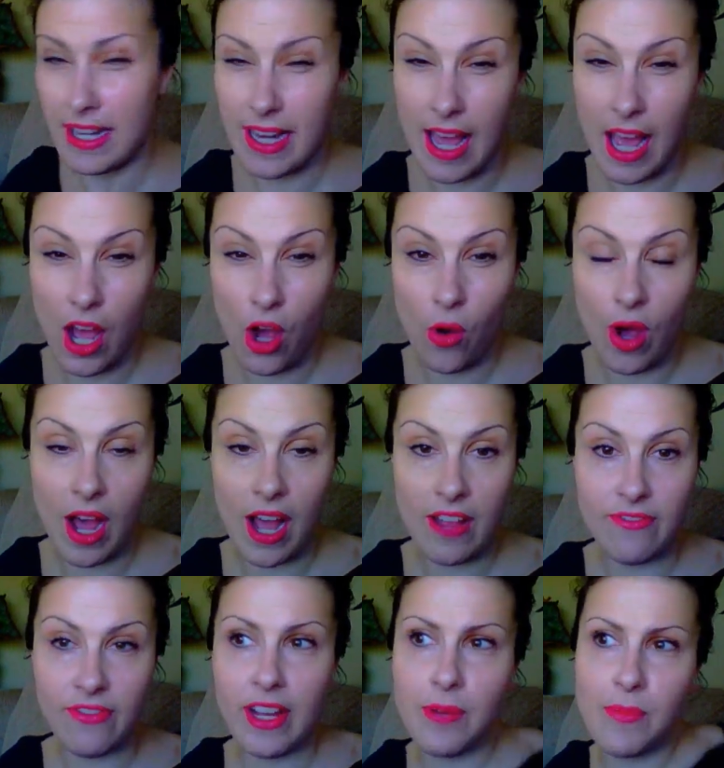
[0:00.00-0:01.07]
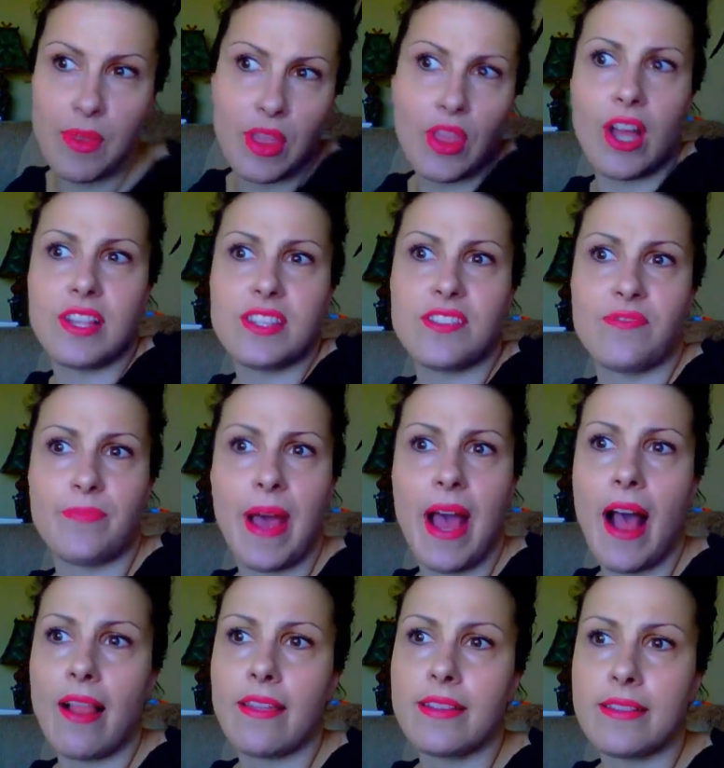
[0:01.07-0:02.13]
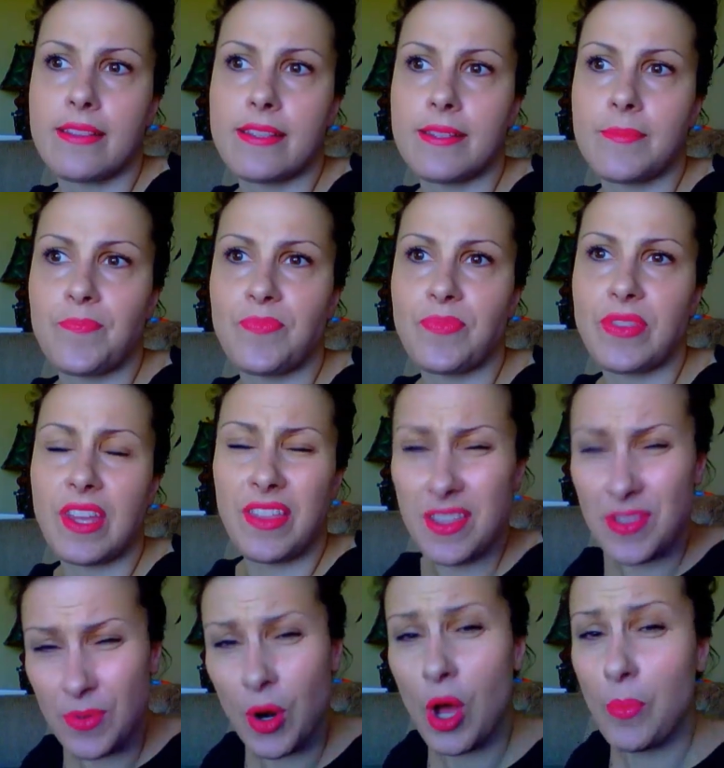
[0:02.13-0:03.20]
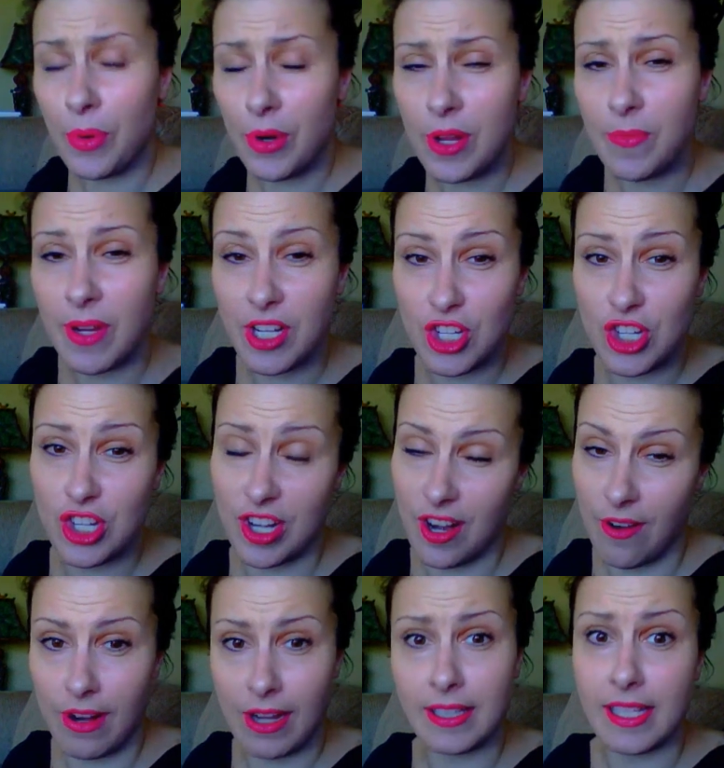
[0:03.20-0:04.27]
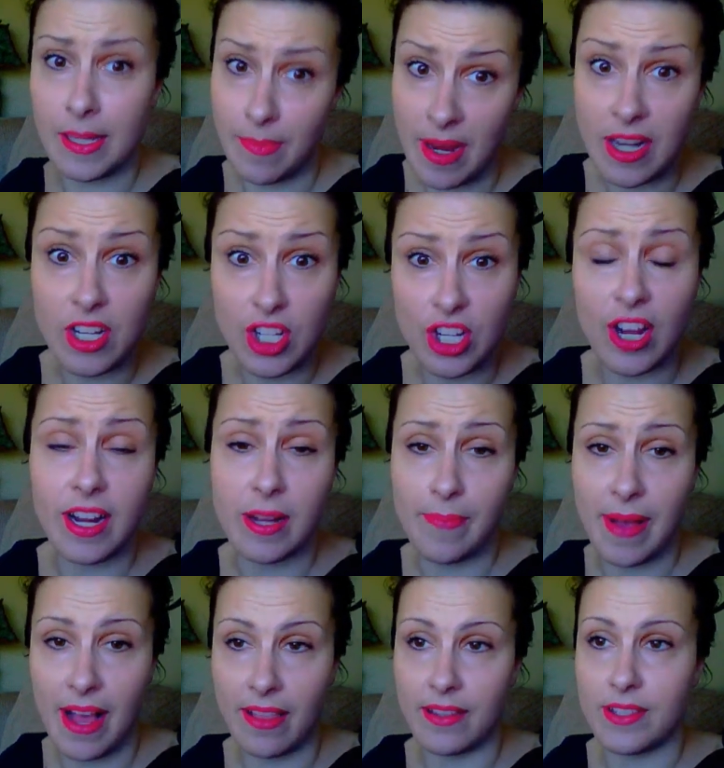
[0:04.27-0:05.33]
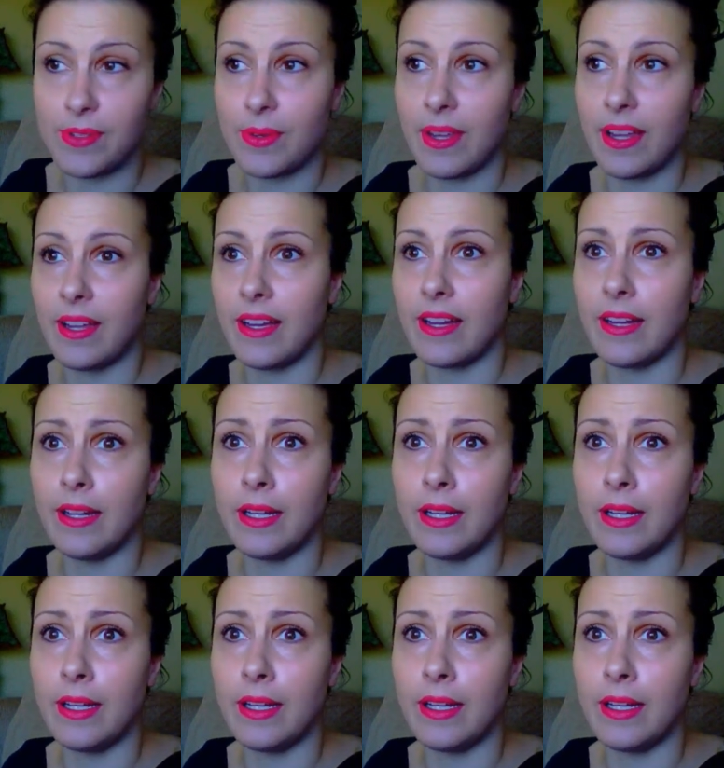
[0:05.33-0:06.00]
Now, I find with lots of palettes, these are all pretty much generic, like made in China palettes, okay?